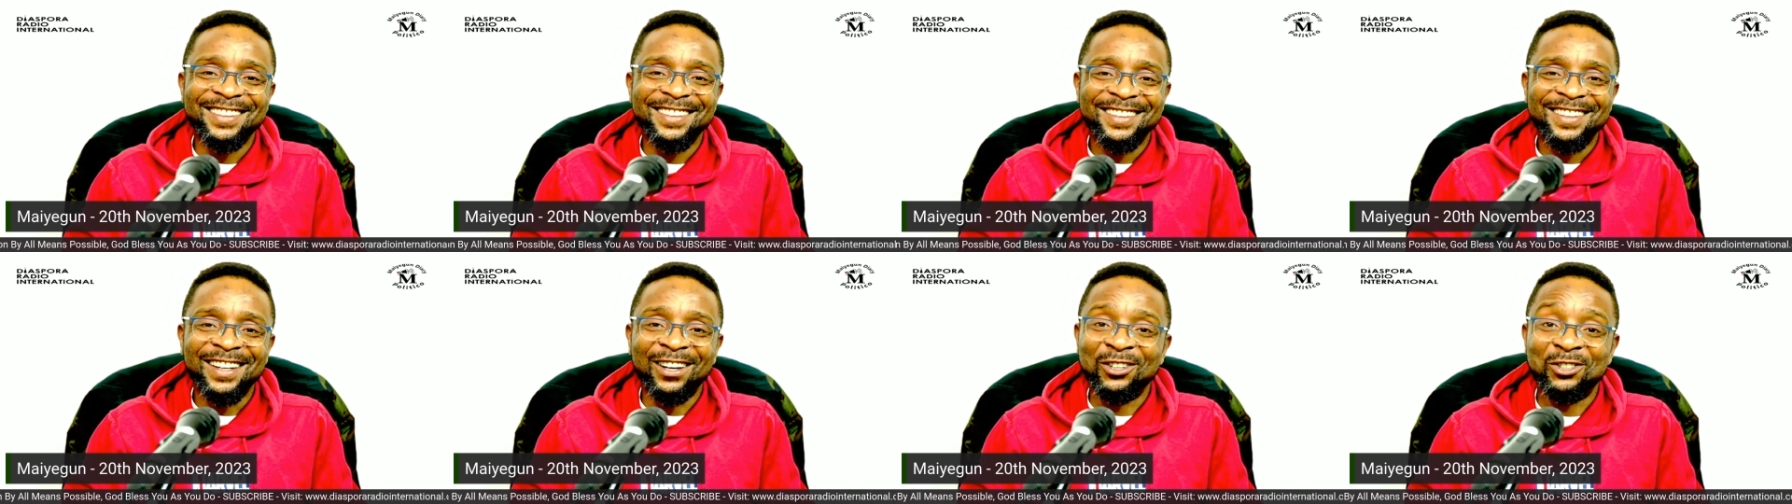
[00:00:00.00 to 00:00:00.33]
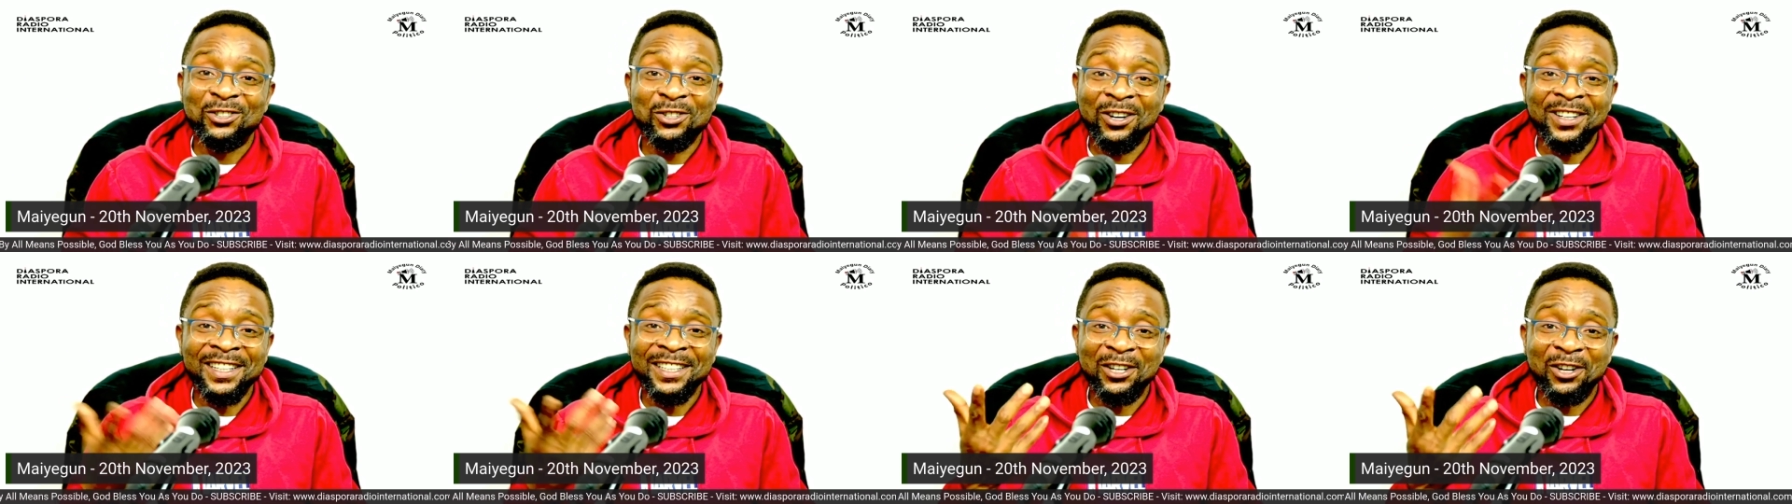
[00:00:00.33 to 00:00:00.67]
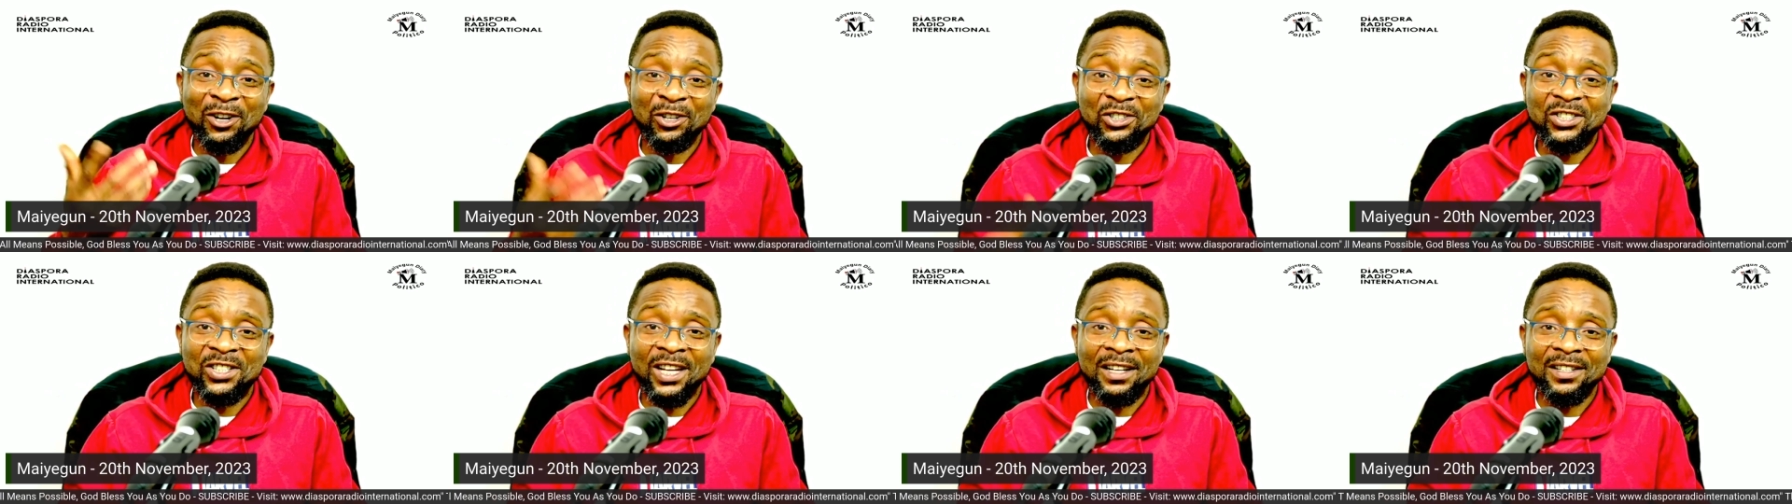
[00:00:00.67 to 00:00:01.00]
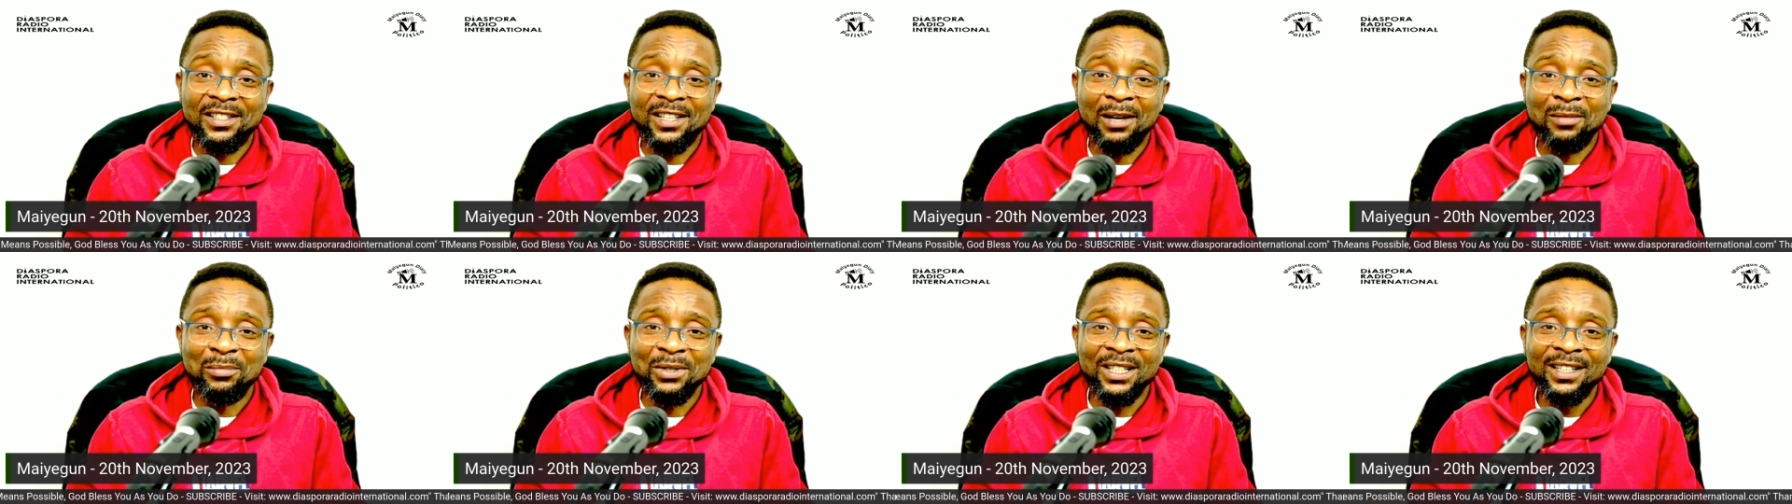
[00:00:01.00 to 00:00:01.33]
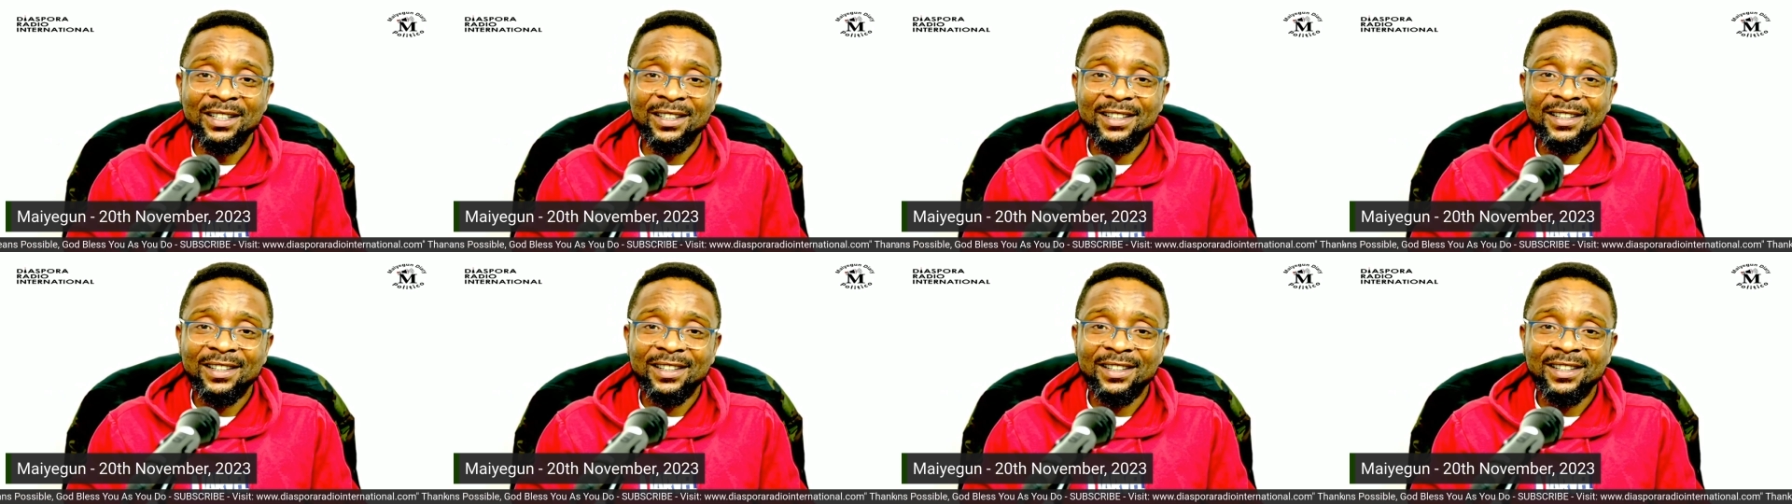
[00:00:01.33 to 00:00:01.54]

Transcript: was talking nonsense, Abby.